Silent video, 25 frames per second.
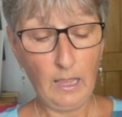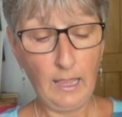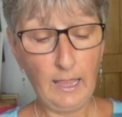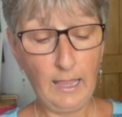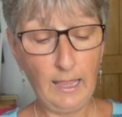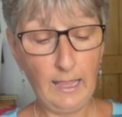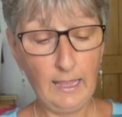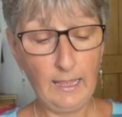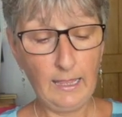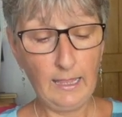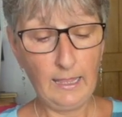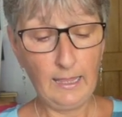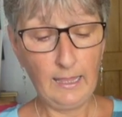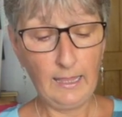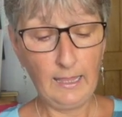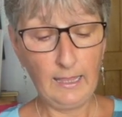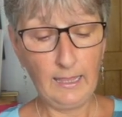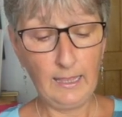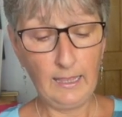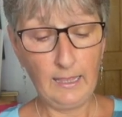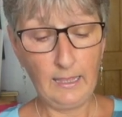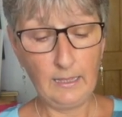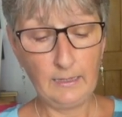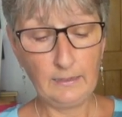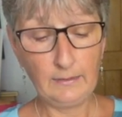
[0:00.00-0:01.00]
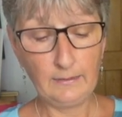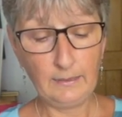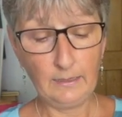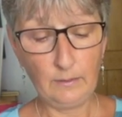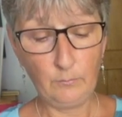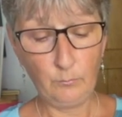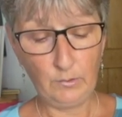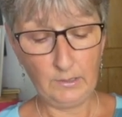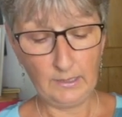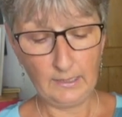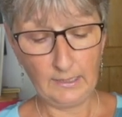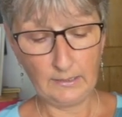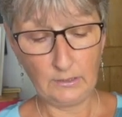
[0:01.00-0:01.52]
And
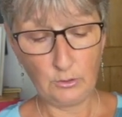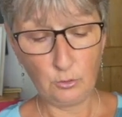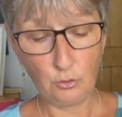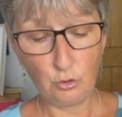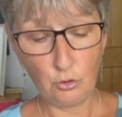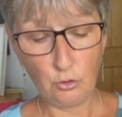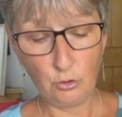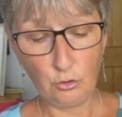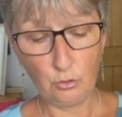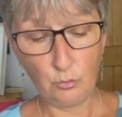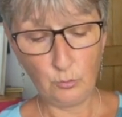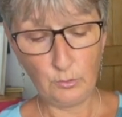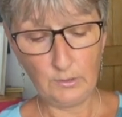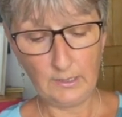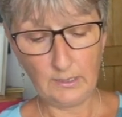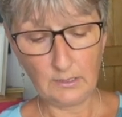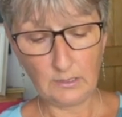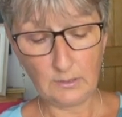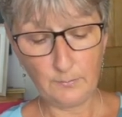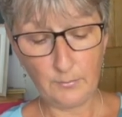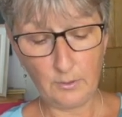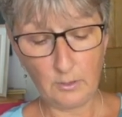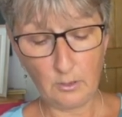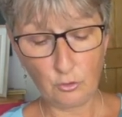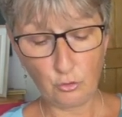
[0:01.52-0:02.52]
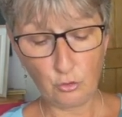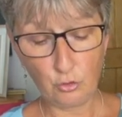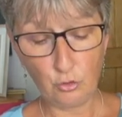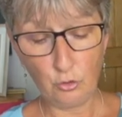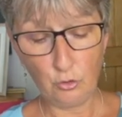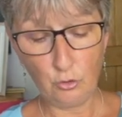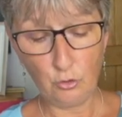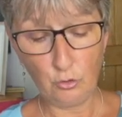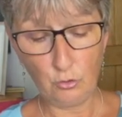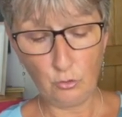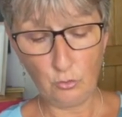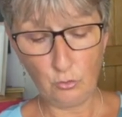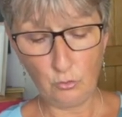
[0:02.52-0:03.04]
then we get into, do we get to part
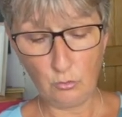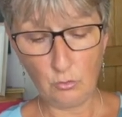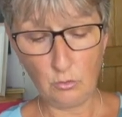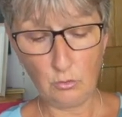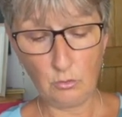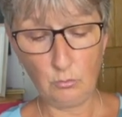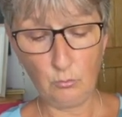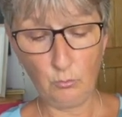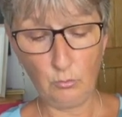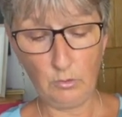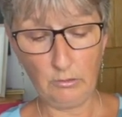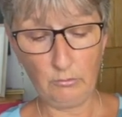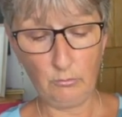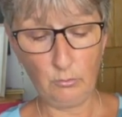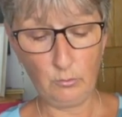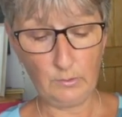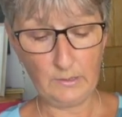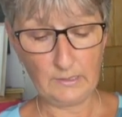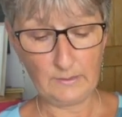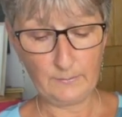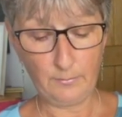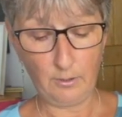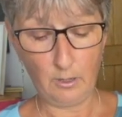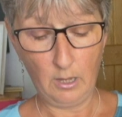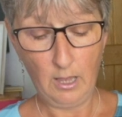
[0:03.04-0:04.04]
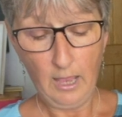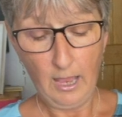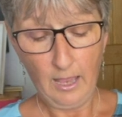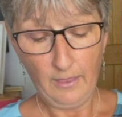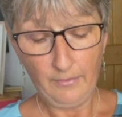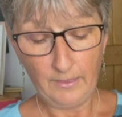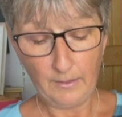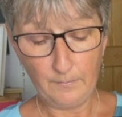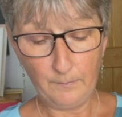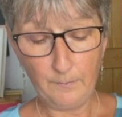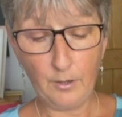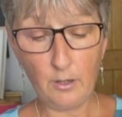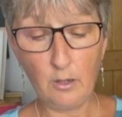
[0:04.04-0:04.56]
2? Where are we?
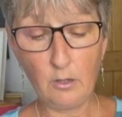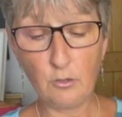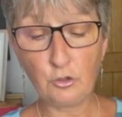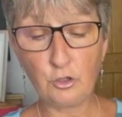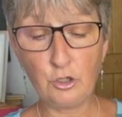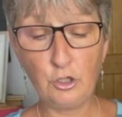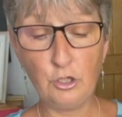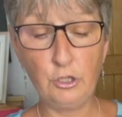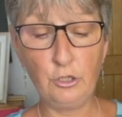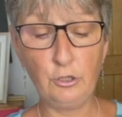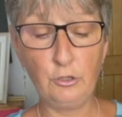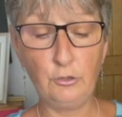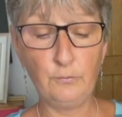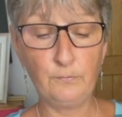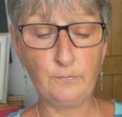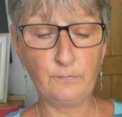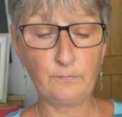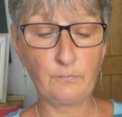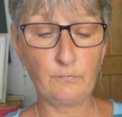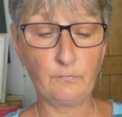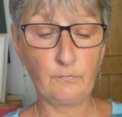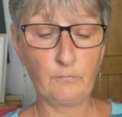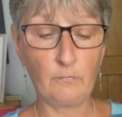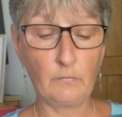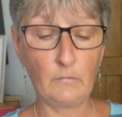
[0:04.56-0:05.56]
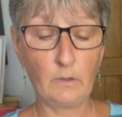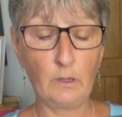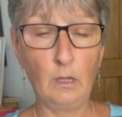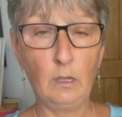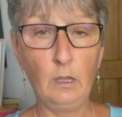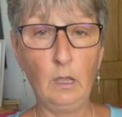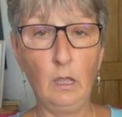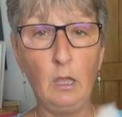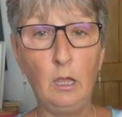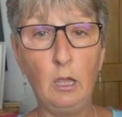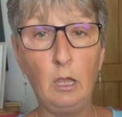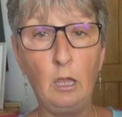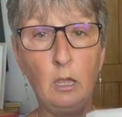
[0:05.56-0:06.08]
Then part 2,
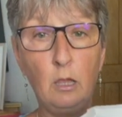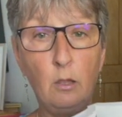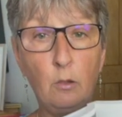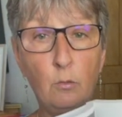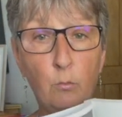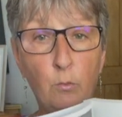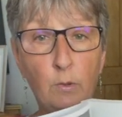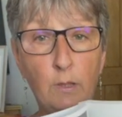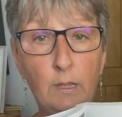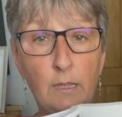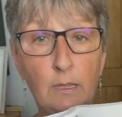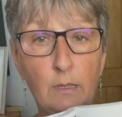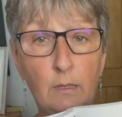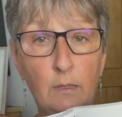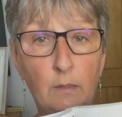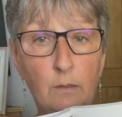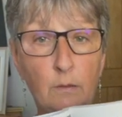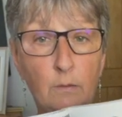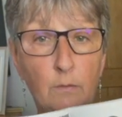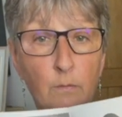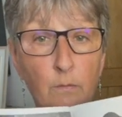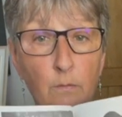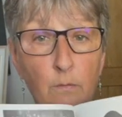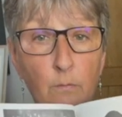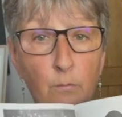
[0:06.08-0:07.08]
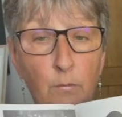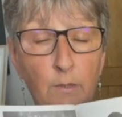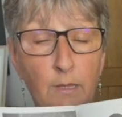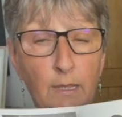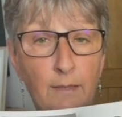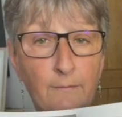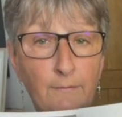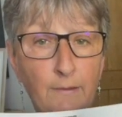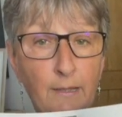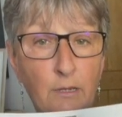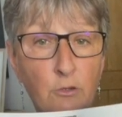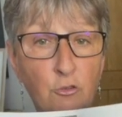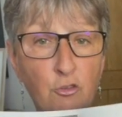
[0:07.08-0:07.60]
where we
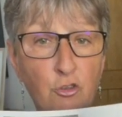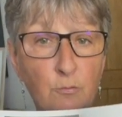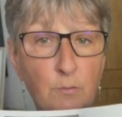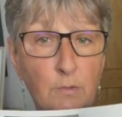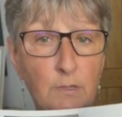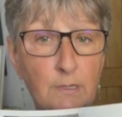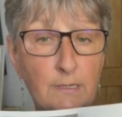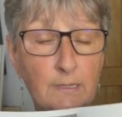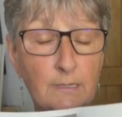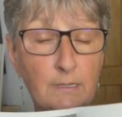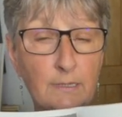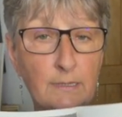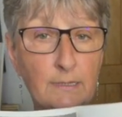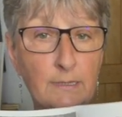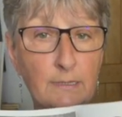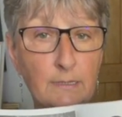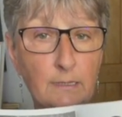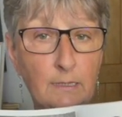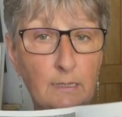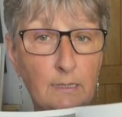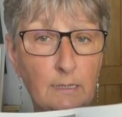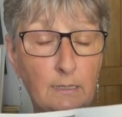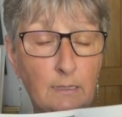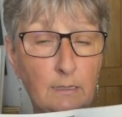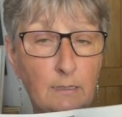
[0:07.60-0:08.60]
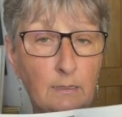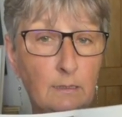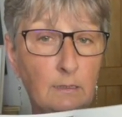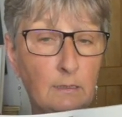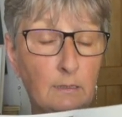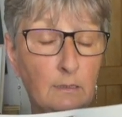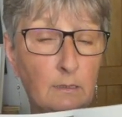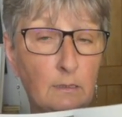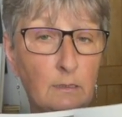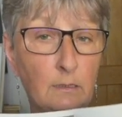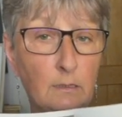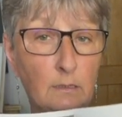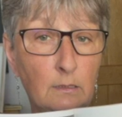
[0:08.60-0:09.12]
have Actimus as the
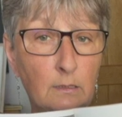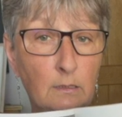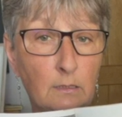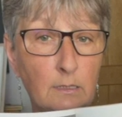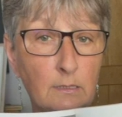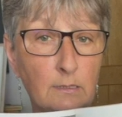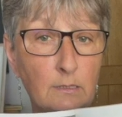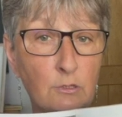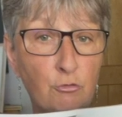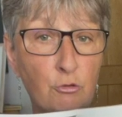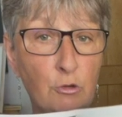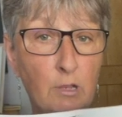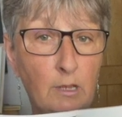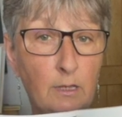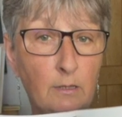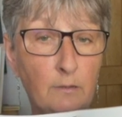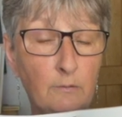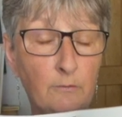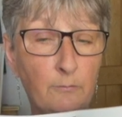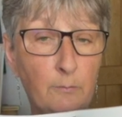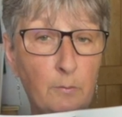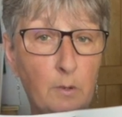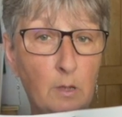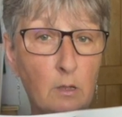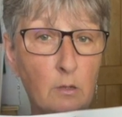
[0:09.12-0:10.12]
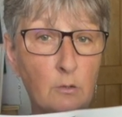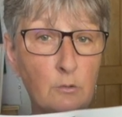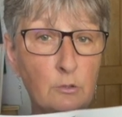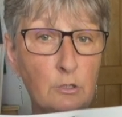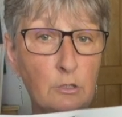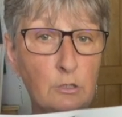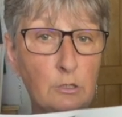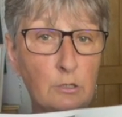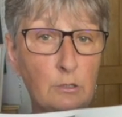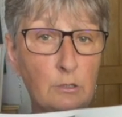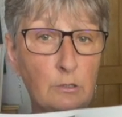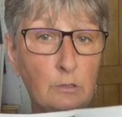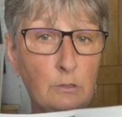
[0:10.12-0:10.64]
dragon of part
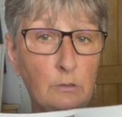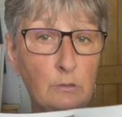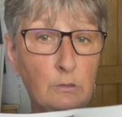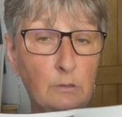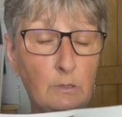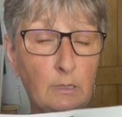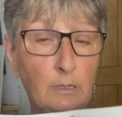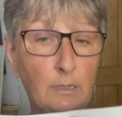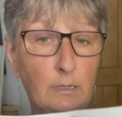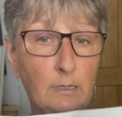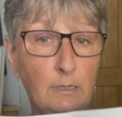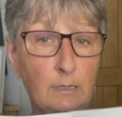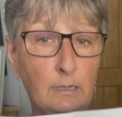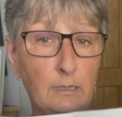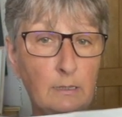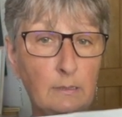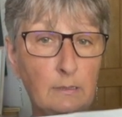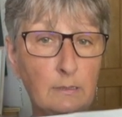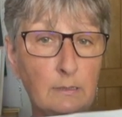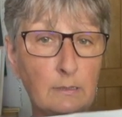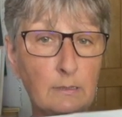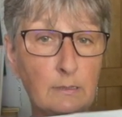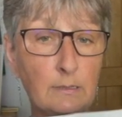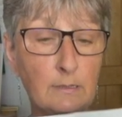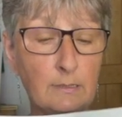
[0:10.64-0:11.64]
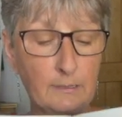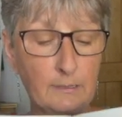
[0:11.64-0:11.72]
2. And